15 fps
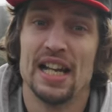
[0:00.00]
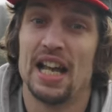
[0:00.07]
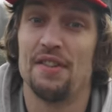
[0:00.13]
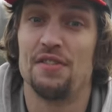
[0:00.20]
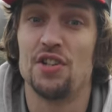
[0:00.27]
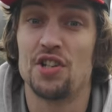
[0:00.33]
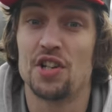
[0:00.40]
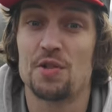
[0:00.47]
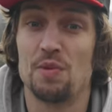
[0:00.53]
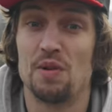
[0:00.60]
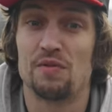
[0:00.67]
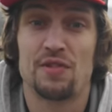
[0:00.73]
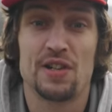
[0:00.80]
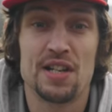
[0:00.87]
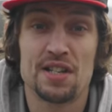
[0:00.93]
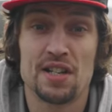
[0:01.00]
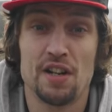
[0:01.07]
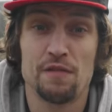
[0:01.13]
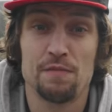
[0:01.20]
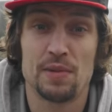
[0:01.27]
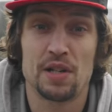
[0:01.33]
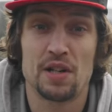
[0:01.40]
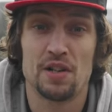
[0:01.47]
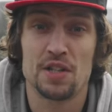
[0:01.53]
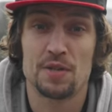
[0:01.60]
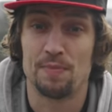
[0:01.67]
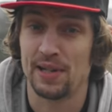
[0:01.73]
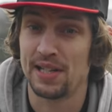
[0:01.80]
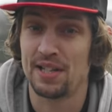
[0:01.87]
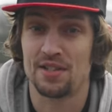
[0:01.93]
If you just want free stuff because
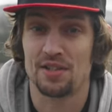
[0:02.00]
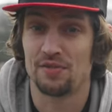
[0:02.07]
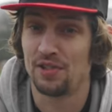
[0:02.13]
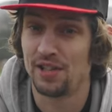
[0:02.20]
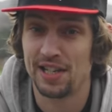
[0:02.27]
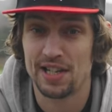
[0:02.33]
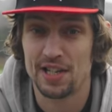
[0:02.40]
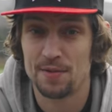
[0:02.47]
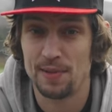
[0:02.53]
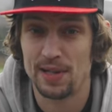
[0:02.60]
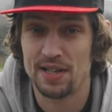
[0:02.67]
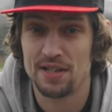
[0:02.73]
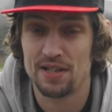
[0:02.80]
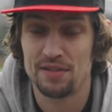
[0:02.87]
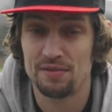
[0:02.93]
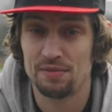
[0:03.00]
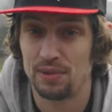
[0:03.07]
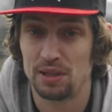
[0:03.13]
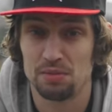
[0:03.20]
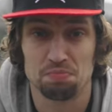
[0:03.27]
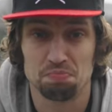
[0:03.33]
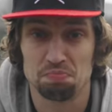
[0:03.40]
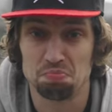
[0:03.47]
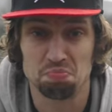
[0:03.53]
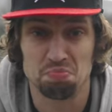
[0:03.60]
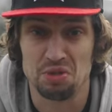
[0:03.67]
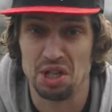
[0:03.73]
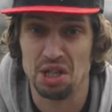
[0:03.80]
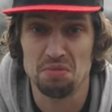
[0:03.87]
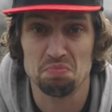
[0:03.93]
bikes are really expensive, well,
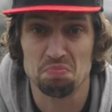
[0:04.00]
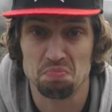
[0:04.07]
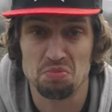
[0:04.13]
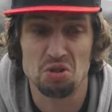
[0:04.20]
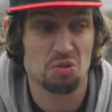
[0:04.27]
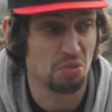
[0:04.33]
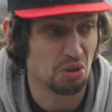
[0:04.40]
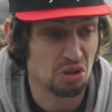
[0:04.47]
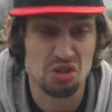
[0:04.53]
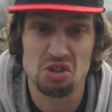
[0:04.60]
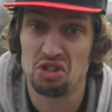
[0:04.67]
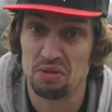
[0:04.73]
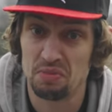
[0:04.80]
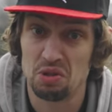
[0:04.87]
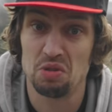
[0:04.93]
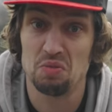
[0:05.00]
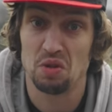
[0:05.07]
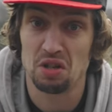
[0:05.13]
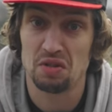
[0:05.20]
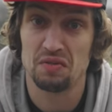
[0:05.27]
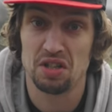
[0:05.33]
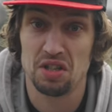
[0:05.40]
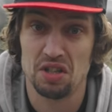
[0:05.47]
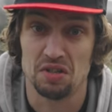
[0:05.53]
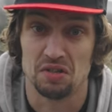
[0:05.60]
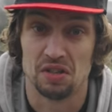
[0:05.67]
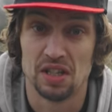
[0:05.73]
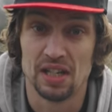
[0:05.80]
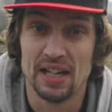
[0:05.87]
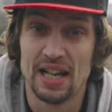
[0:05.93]
yep, sponsorship could work for you.